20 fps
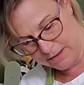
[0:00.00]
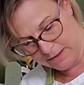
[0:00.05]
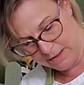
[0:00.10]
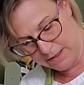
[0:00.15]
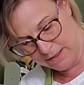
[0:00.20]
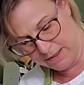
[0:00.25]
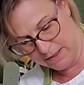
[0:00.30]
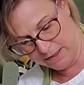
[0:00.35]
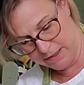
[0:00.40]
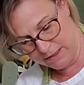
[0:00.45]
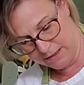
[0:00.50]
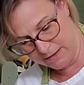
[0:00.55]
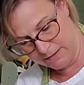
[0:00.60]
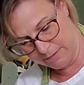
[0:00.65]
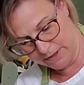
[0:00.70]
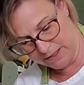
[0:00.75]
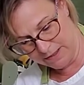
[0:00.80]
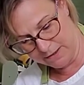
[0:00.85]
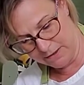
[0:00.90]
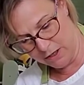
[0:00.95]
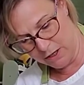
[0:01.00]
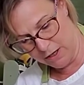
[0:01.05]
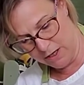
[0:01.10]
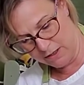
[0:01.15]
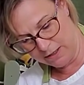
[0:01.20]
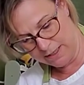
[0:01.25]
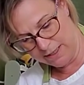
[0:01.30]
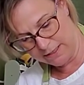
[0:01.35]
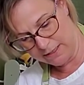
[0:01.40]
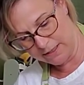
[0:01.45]
And let's get all
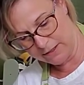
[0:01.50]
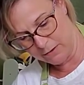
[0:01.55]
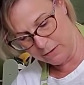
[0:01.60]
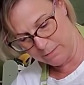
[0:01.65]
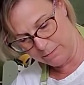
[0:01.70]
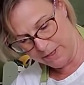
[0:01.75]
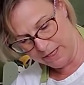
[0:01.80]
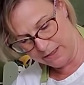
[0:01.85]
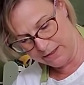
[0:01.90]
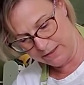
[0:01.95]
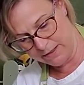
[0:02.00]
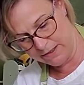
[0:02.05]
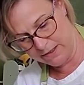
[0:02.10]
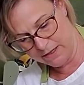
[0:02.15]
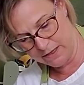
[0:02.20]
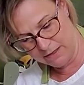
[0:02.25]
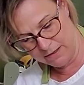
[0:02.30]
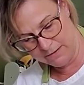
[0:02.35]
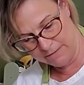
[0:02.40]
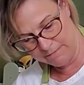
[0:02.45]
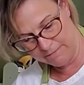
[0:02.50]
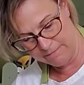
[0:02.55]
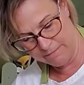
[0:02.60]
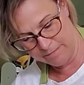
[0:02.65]
that soap out of there.